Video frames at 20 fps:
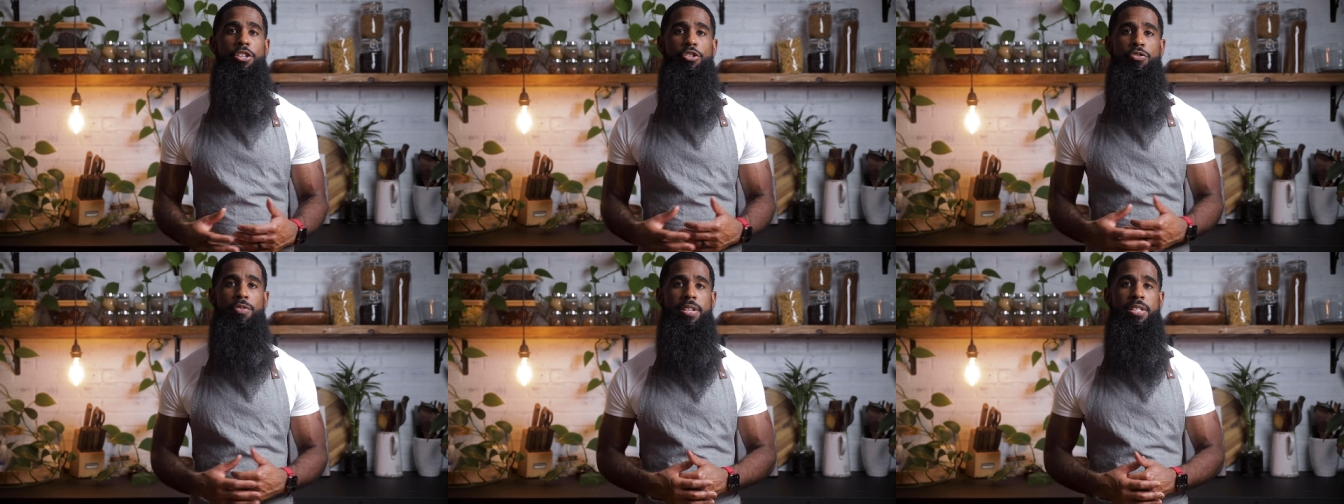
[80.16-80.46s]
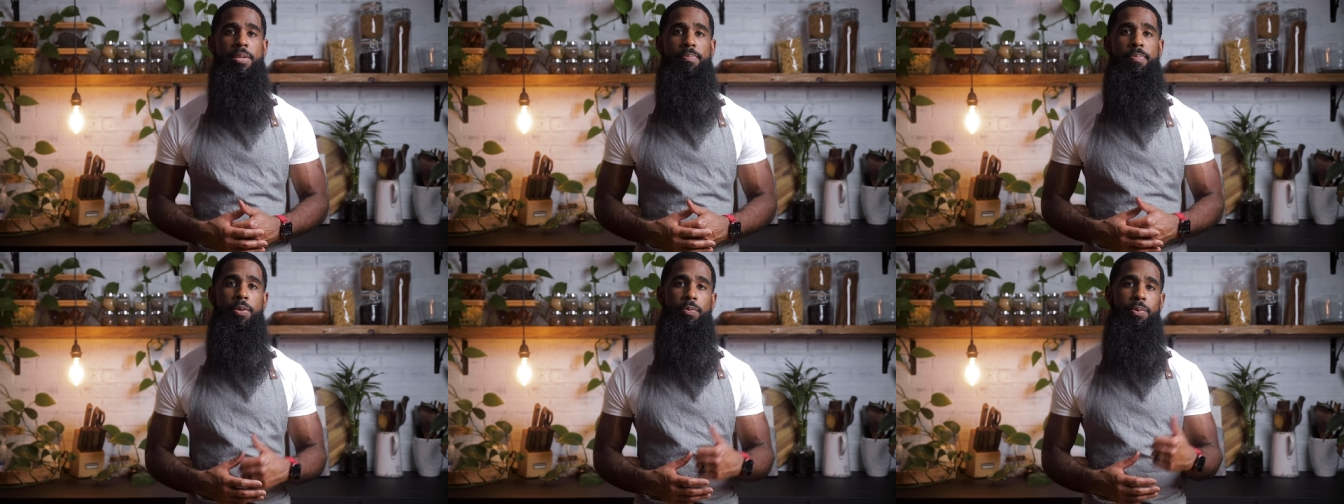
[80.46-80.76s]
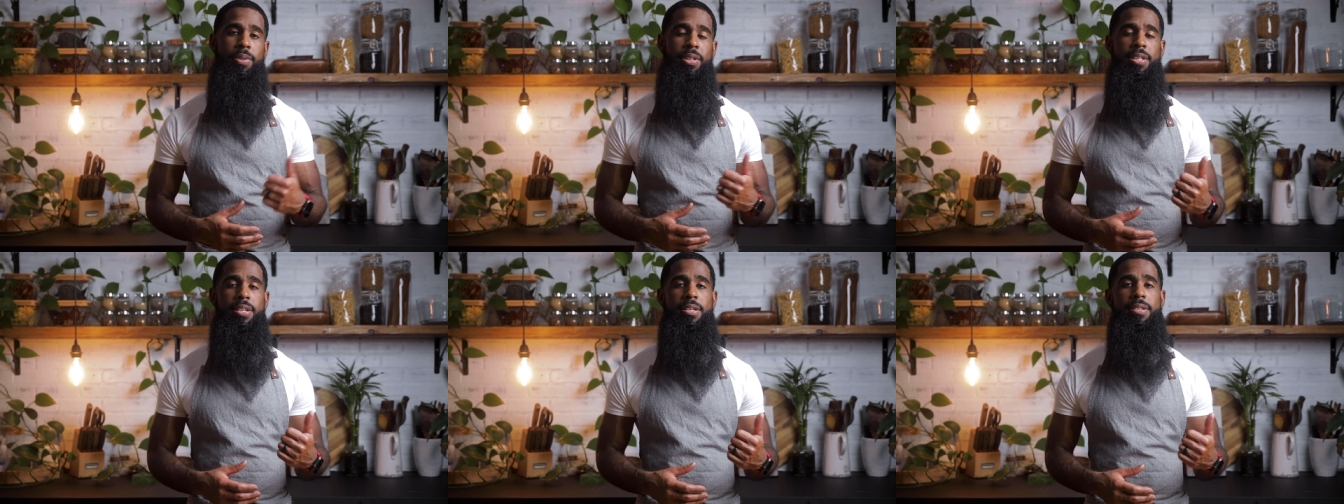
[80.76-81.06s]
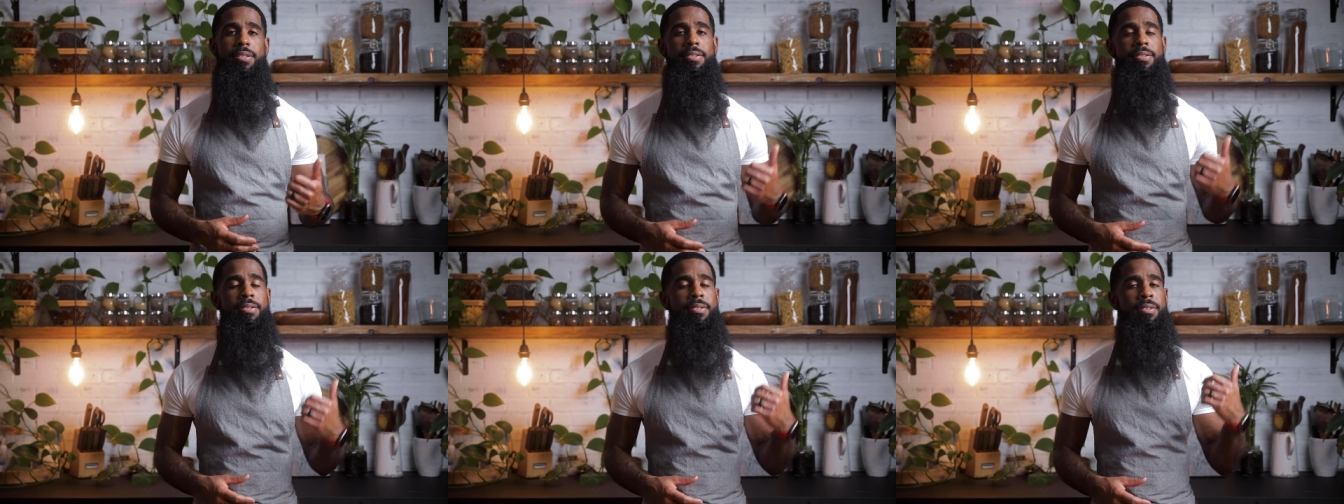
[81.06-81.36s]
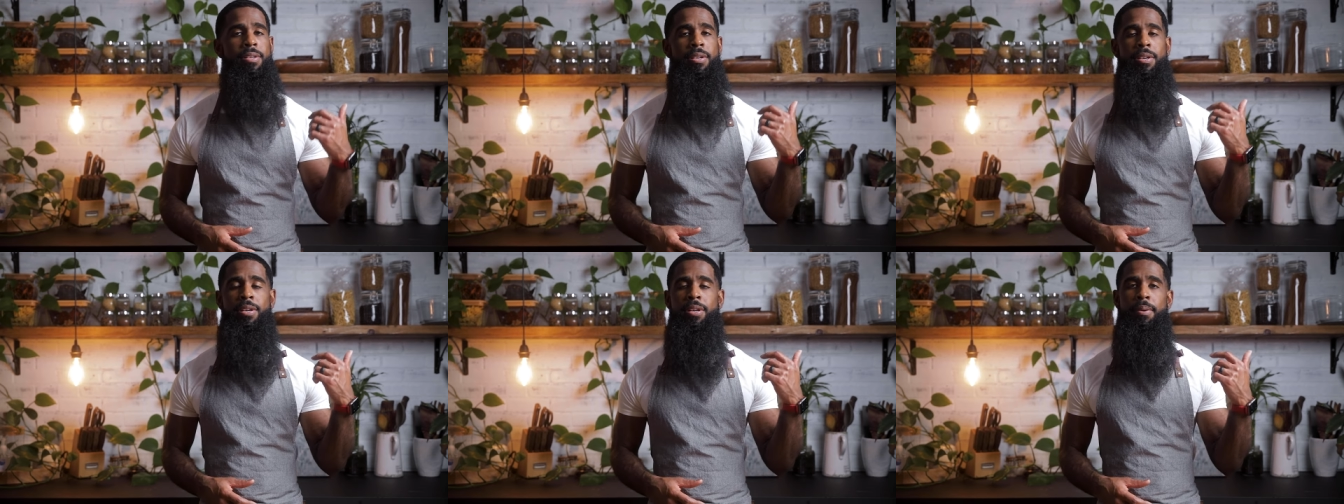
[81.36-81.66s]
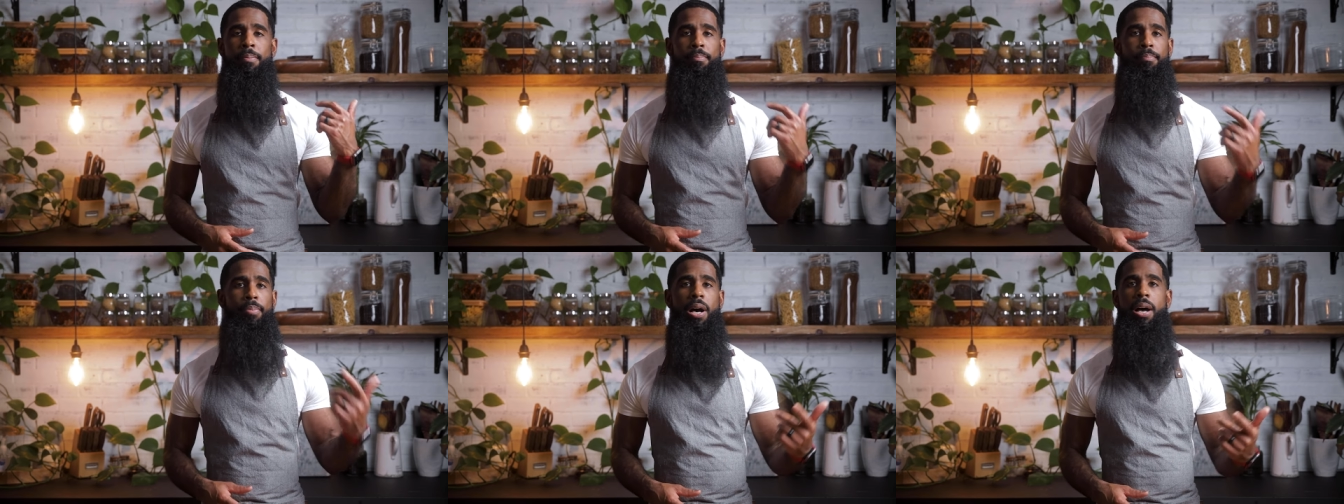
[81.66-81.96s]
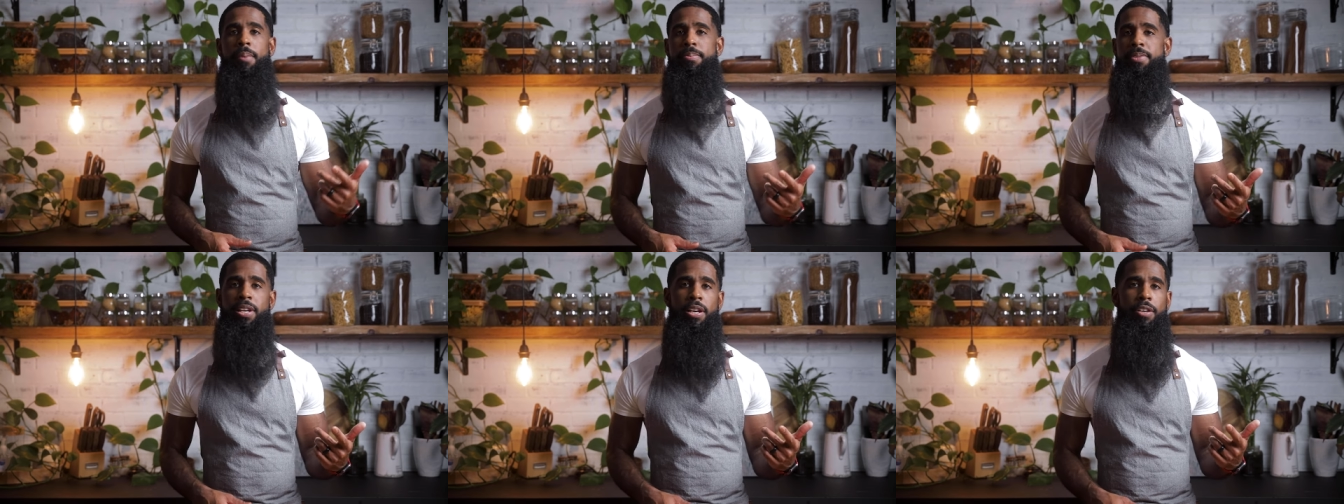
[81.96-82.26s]
this recipe with this,
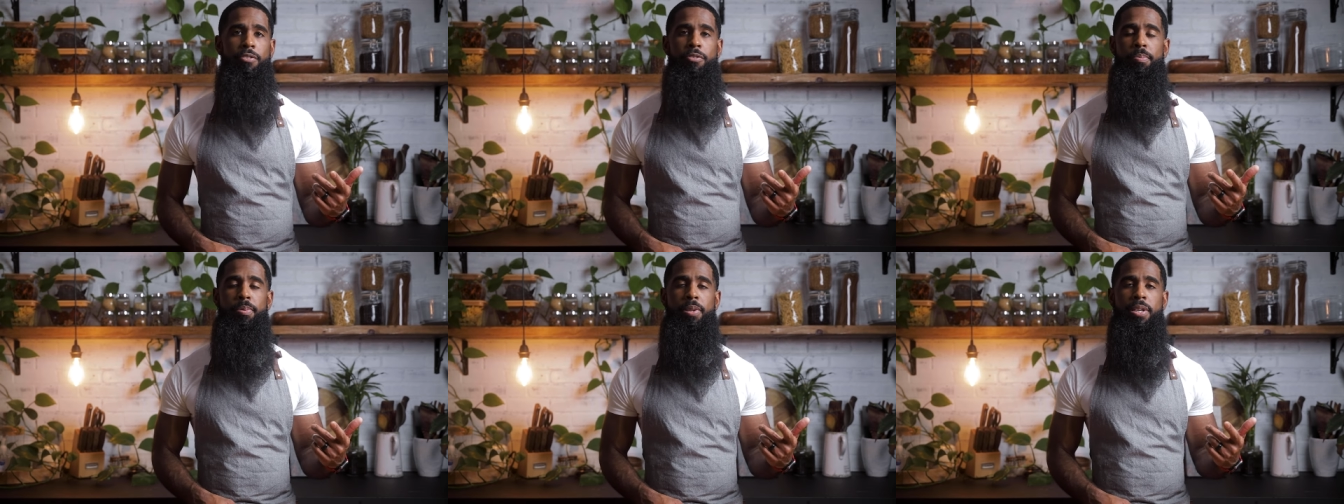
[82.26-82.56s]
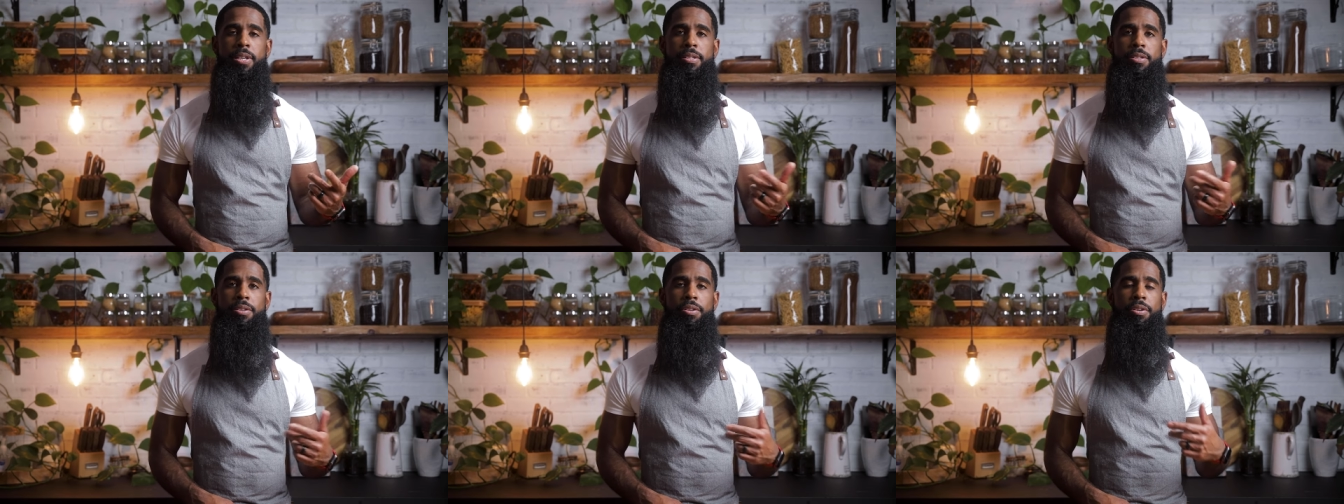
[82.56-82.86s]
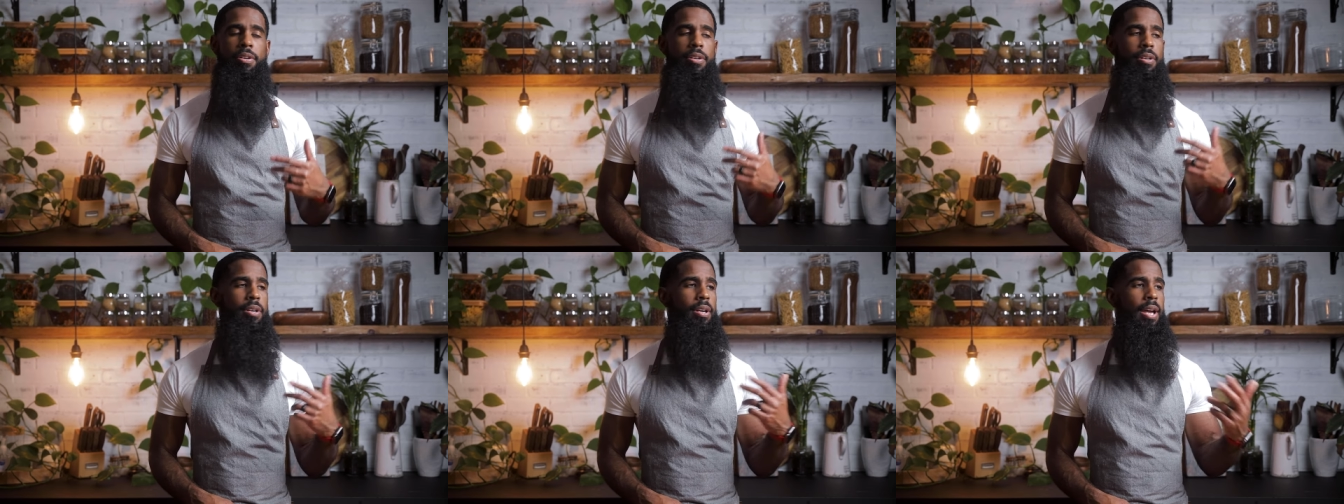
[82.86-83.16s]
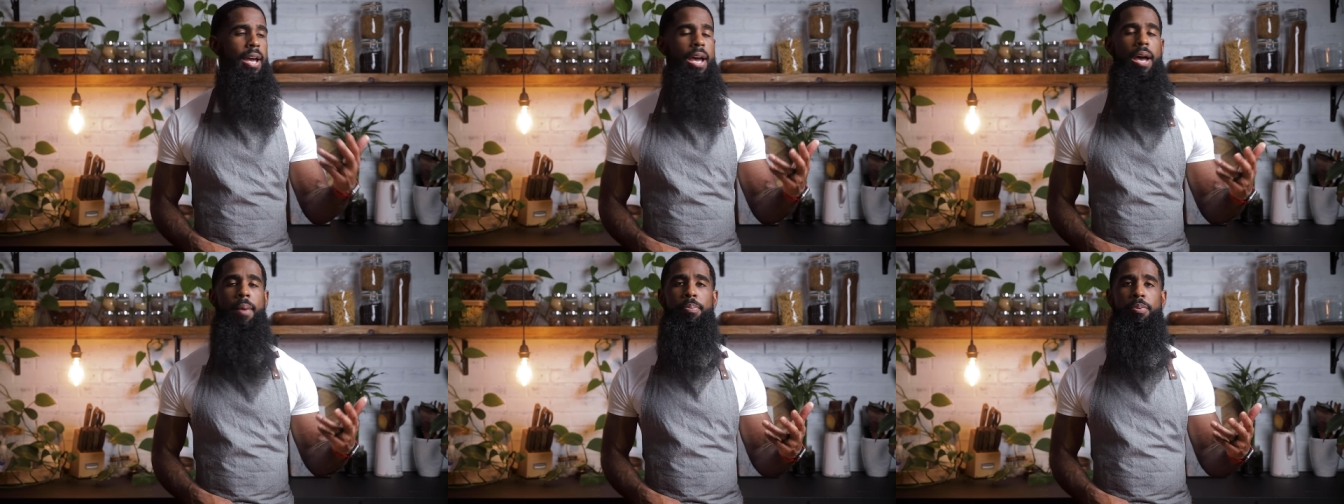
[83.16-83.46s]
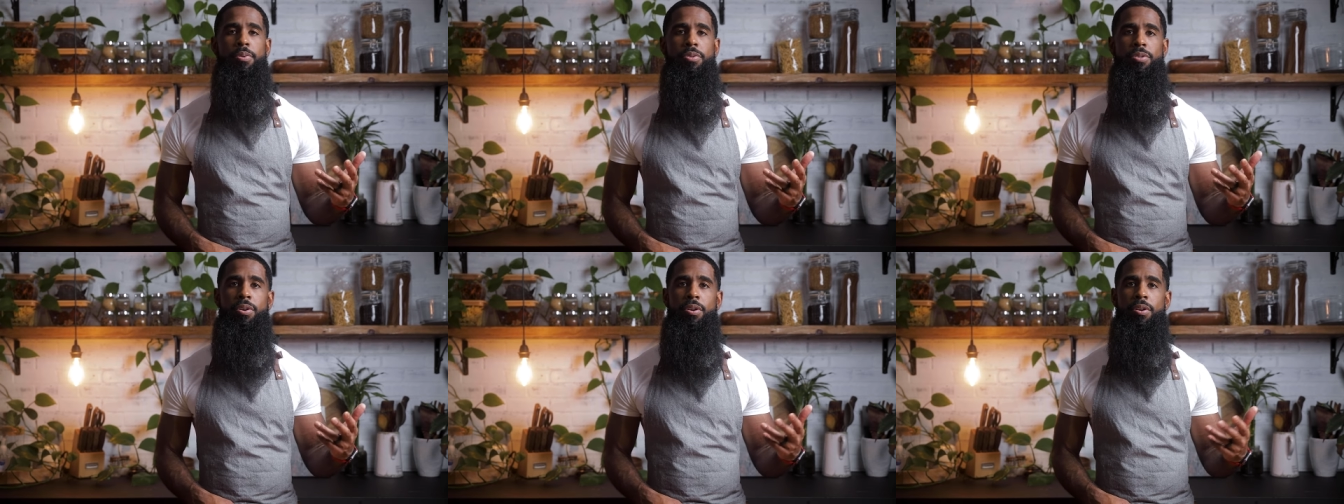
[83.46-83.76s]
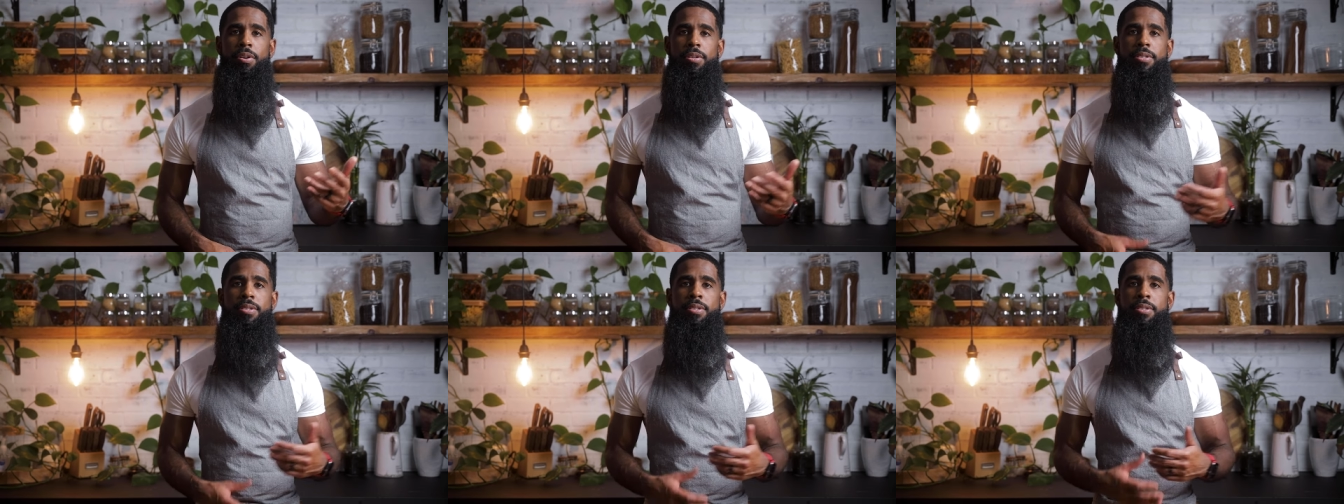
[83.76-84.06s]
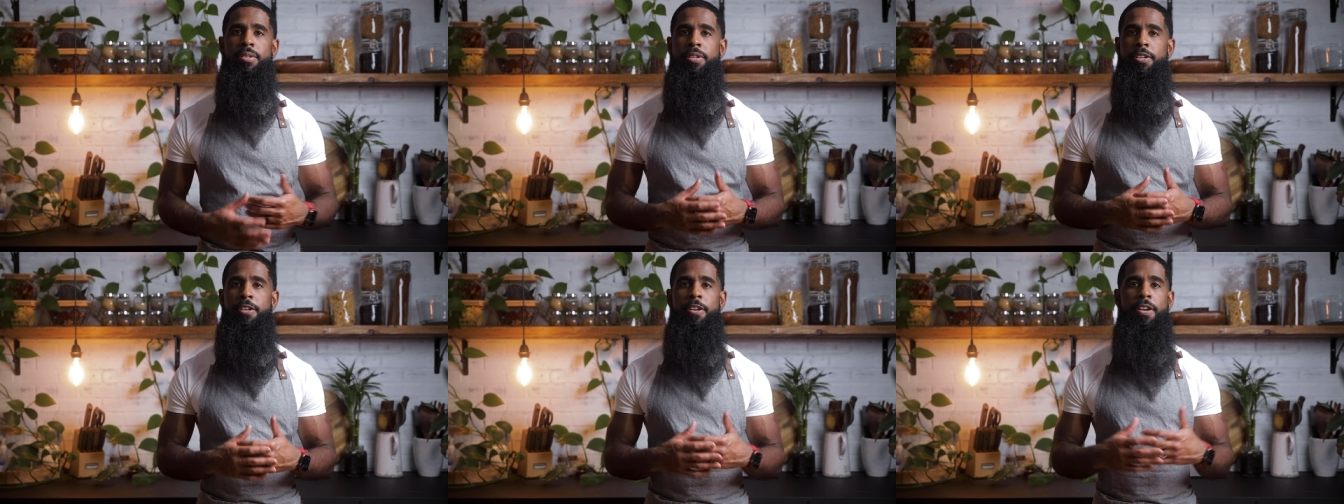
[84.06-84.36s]
Bob's Egg Replacer, applesauce,